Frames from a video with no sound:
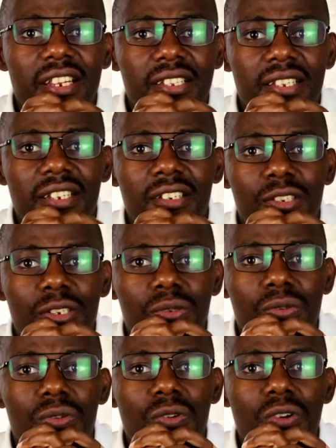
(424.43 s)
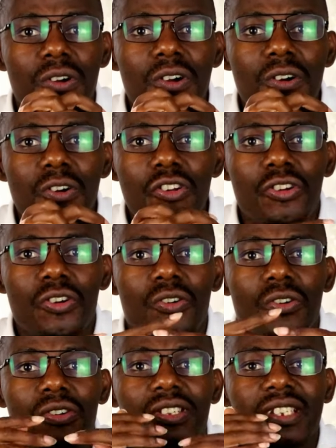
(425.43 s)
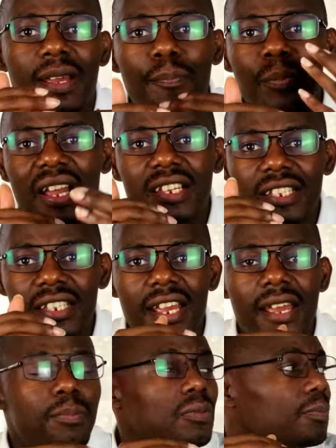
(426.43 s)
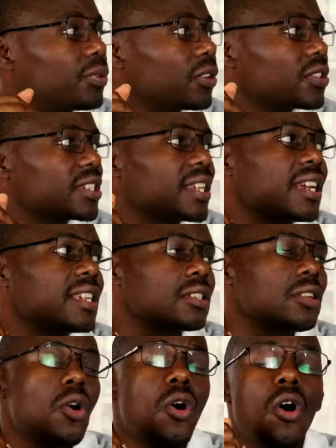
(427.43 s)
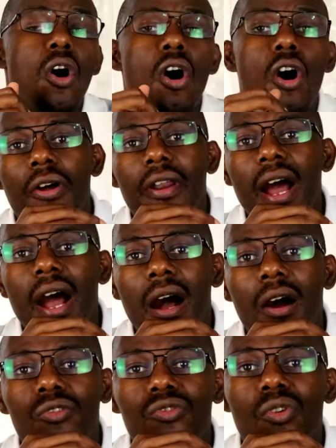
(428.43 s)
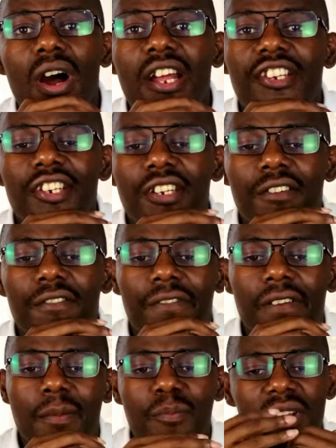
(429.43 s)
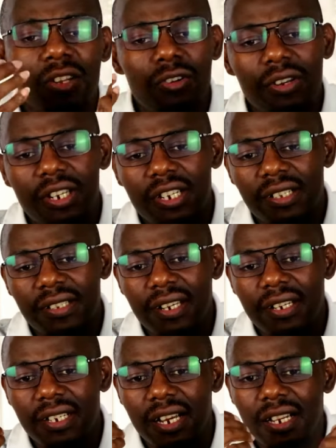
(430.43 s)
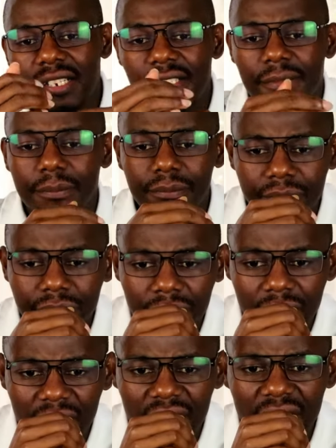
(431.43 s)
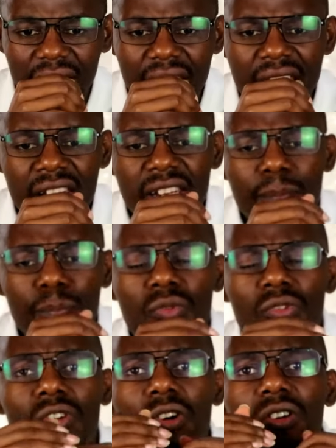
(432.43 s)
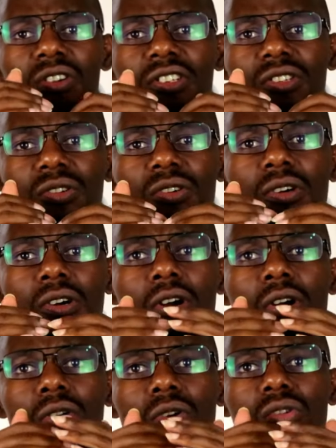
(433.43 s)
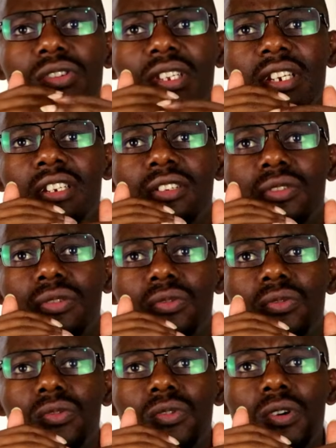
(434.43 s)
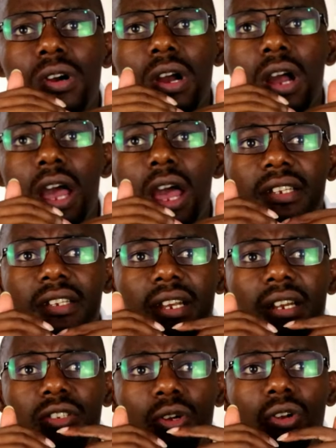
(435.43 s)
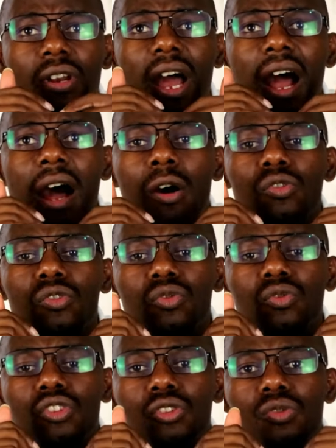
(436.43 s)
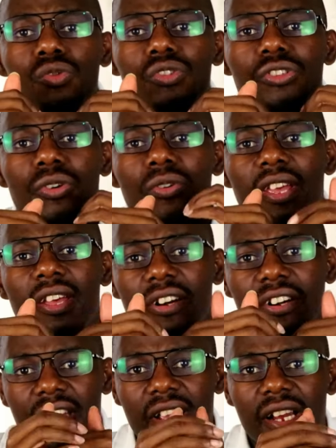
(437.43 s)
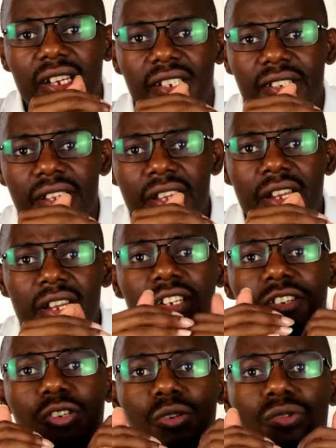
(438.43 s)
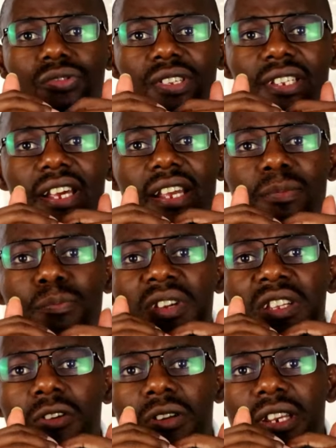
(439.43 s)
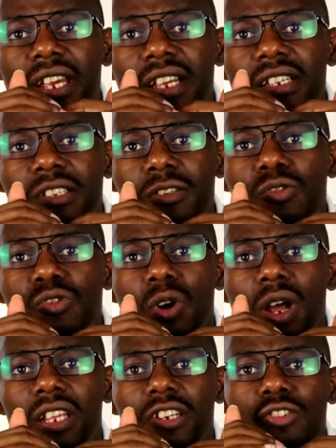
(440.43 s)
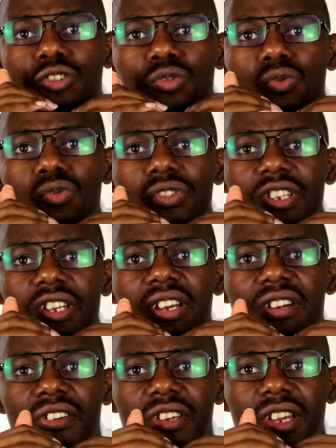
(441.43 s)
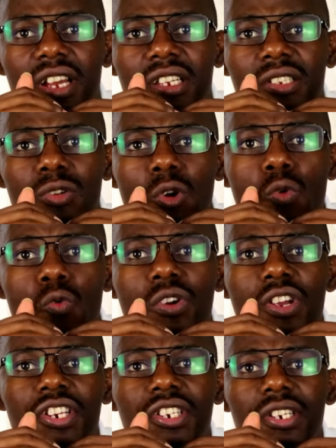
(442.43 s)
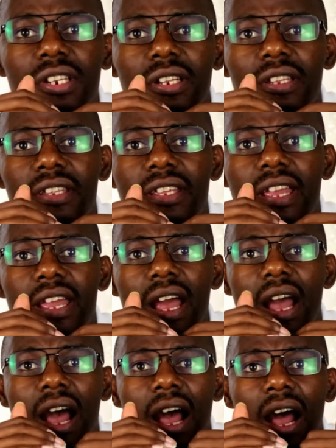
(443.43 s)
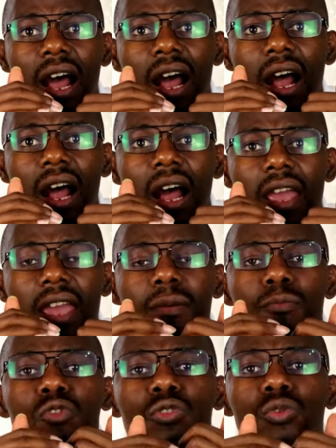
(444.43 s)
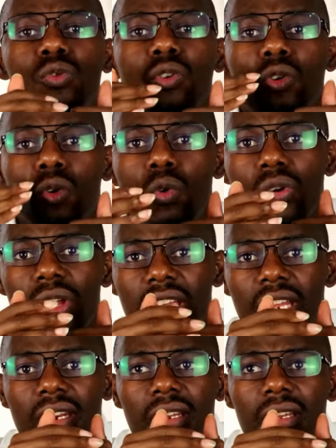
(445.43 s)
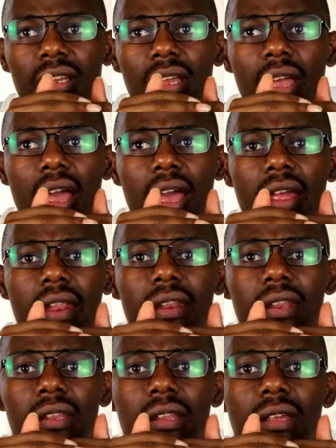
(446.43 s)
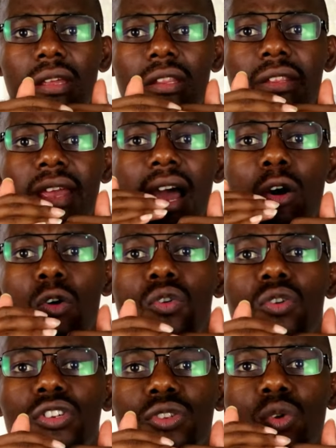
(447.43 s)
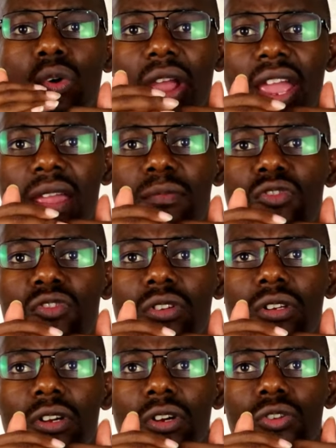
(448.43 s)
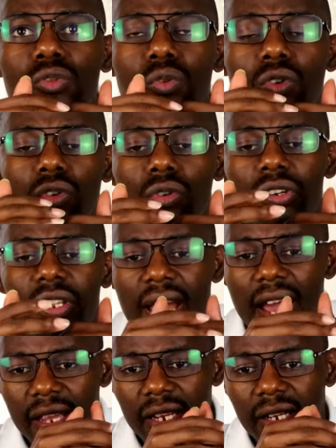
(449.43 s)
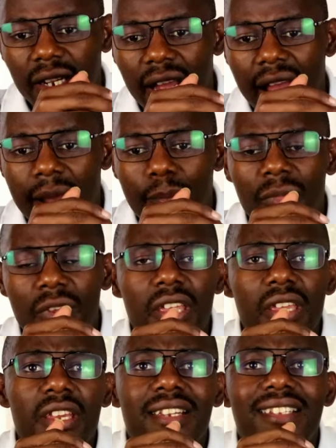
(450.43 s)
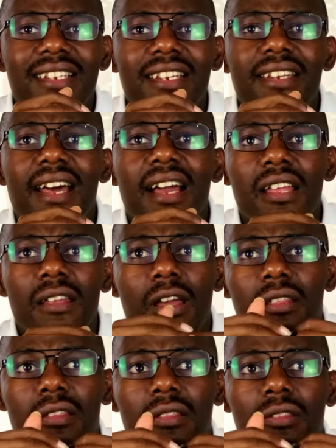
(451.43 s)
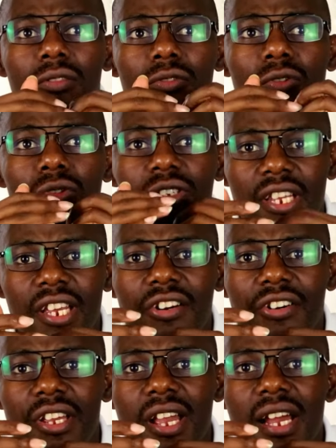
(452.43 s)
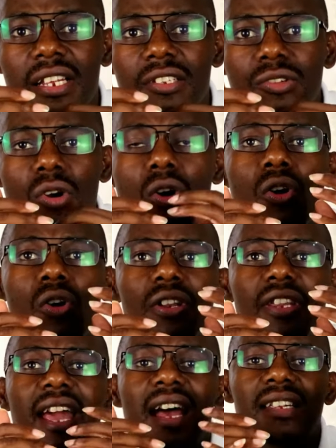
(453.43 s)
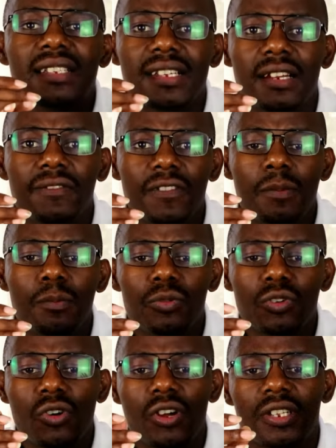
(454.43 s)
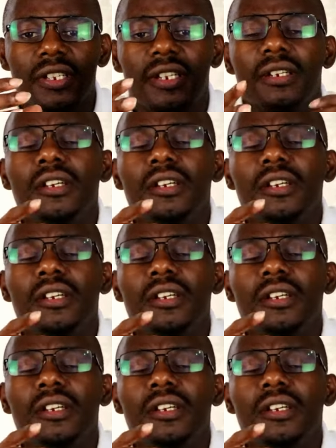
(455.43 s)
gets into your step-by-step process on how to achieve a millionaire status. And the book also goes into details on how to choose your careers. It shows that millionaires usually choose careers which they are able to grow in, and they are also able to grow their income. It's either those careers or they are self-employed.